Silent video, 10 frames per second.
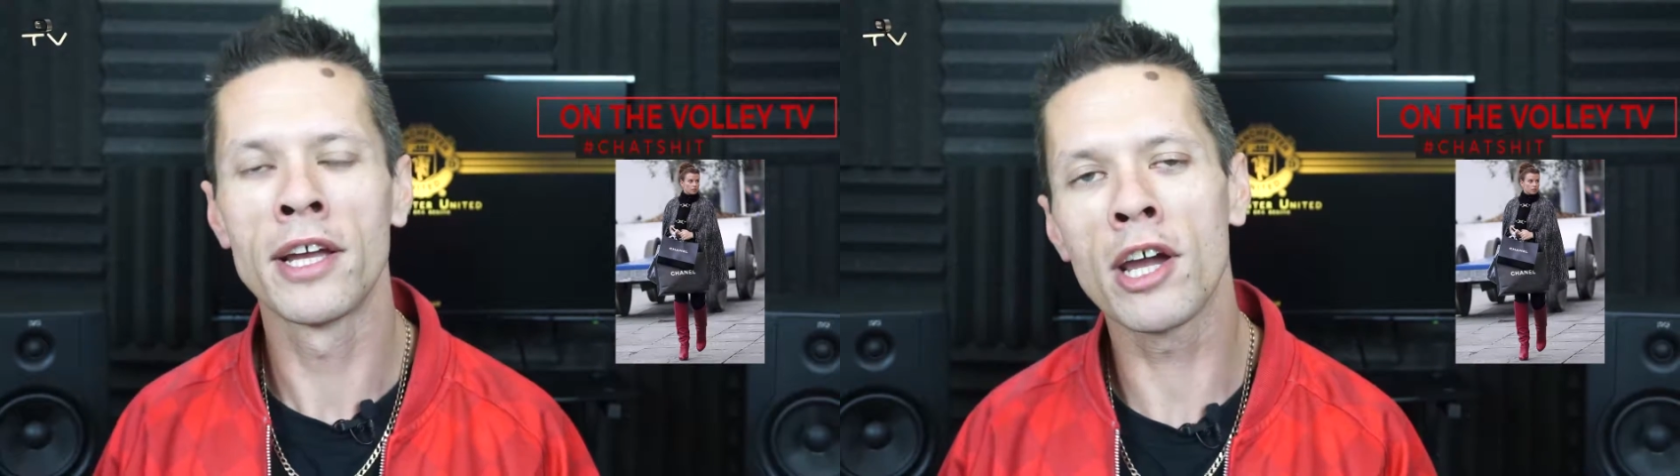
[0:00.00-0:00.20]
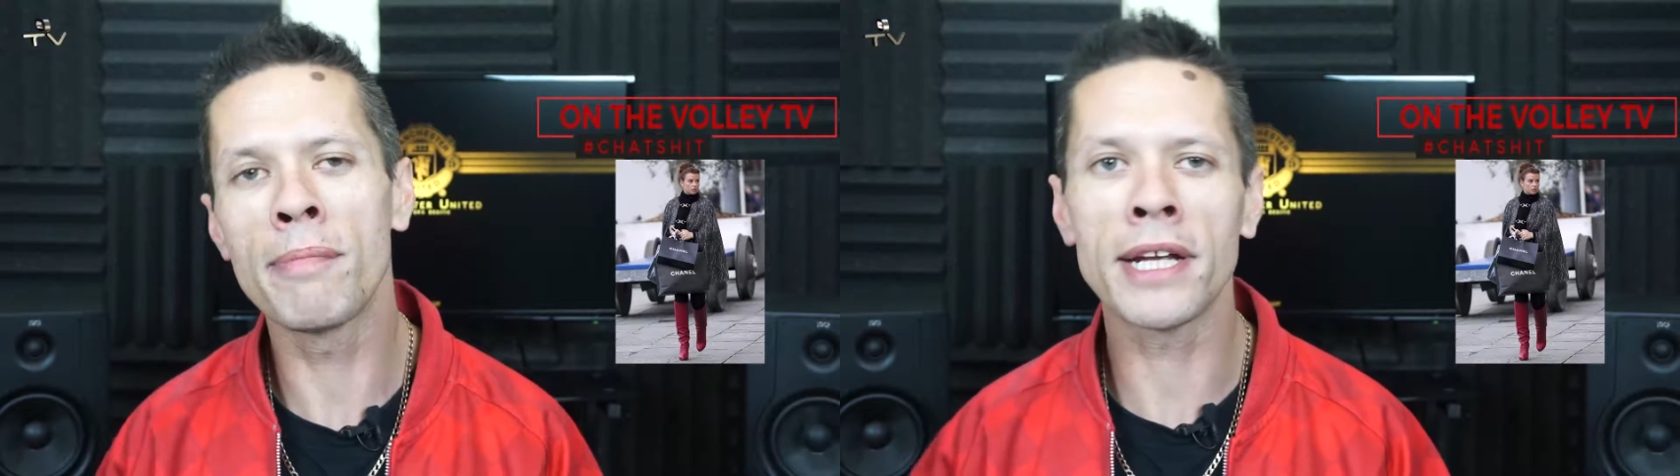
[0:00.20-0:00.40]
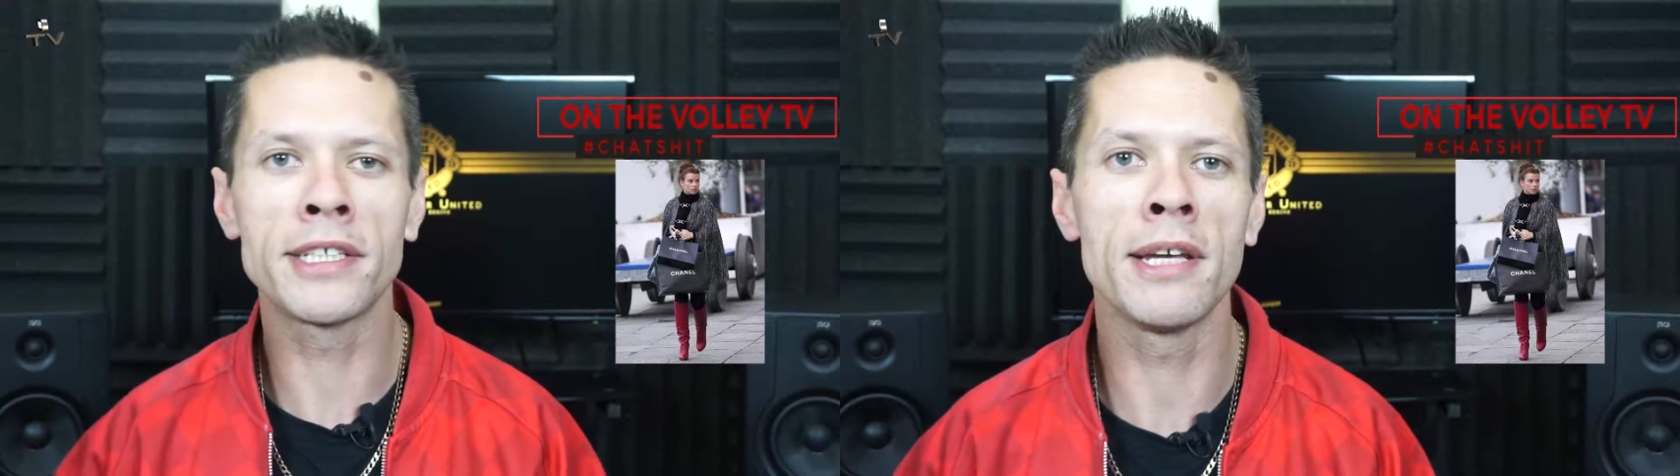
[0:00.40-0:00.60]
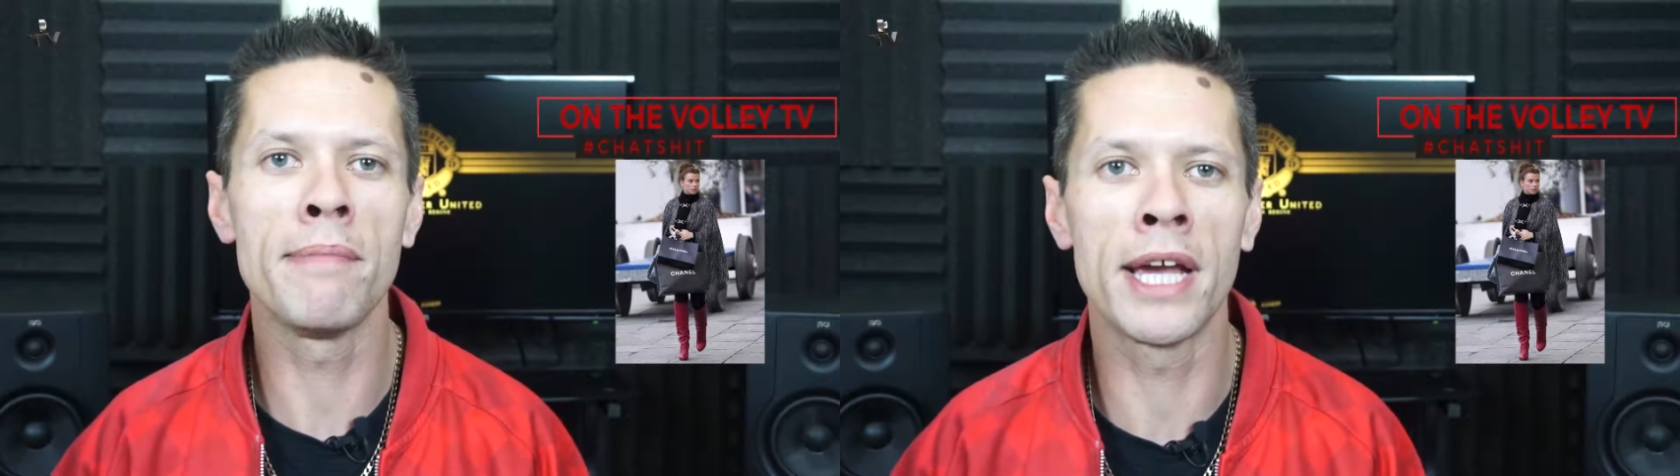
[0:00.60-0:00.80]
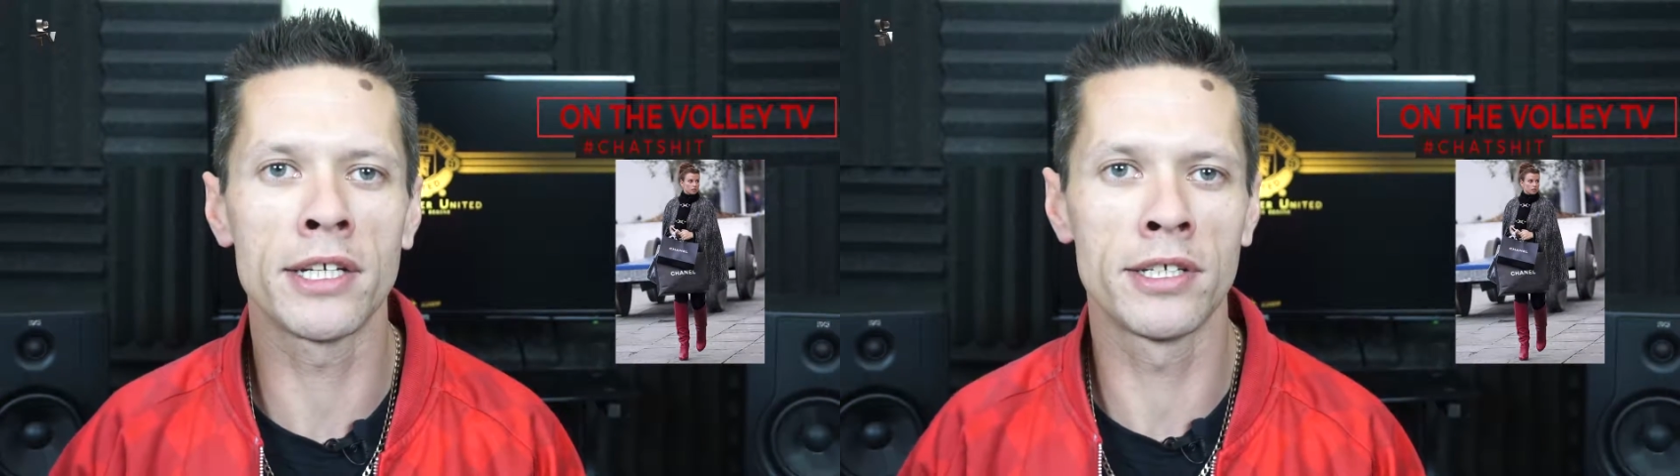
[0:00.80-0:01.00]
go back to your
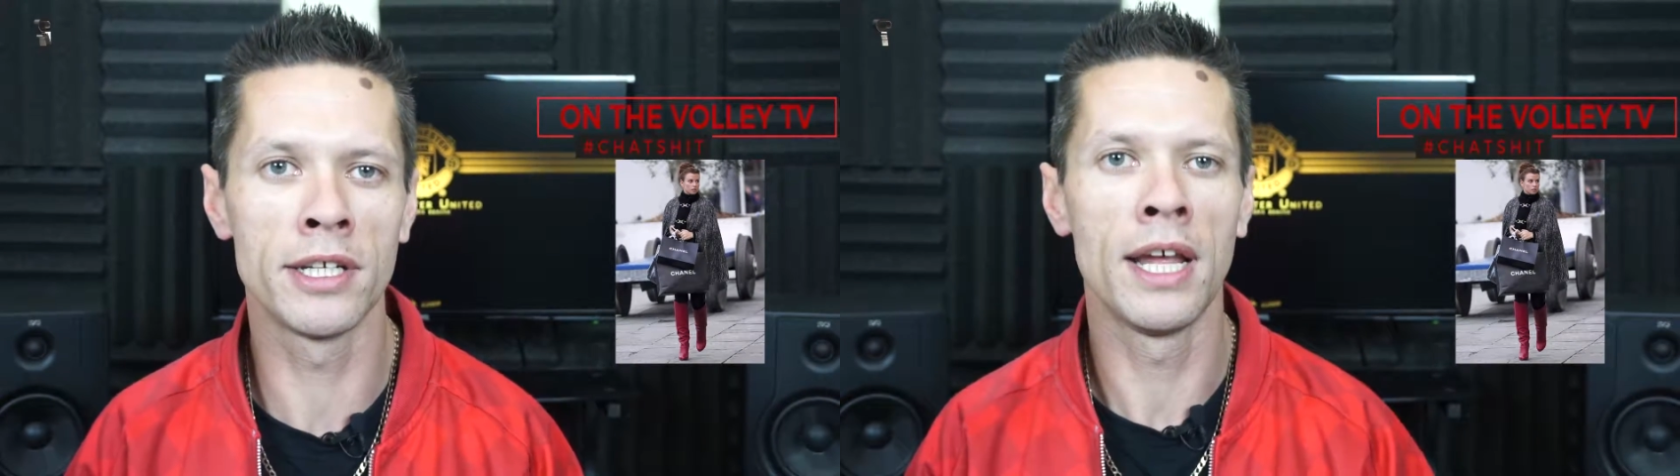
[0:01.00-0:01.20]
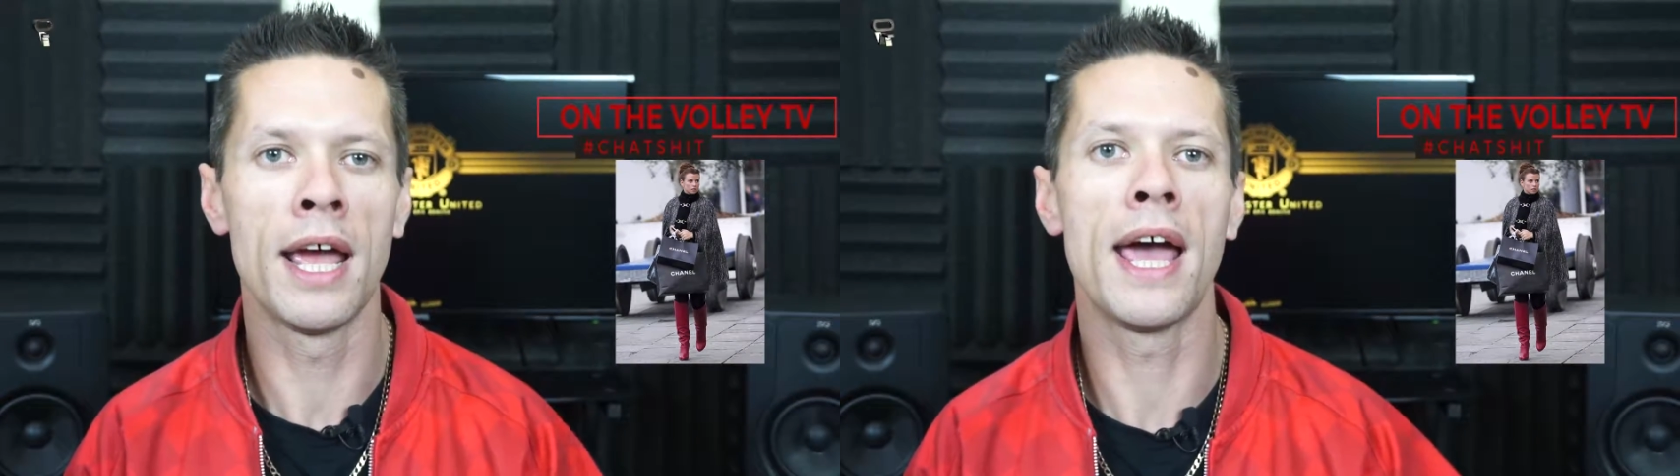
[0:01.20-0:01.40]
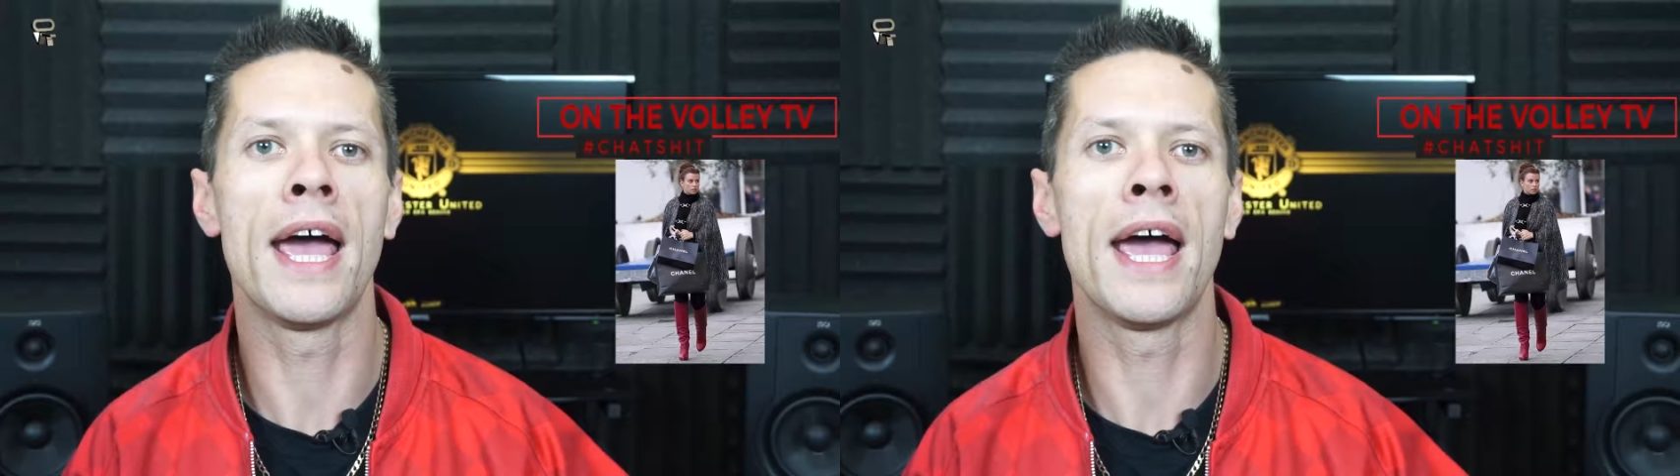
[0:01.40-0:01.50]
mansion